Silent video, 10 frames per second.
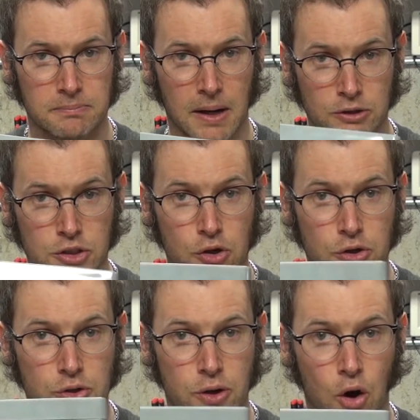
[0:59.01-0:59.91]
I'll show
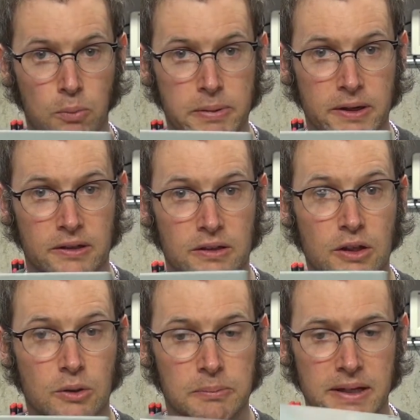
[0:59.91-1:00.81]
you it open in a
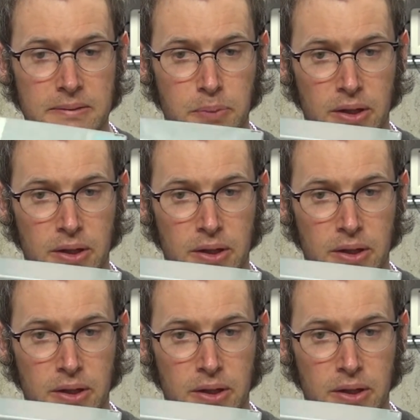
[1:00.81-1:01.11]
little bit,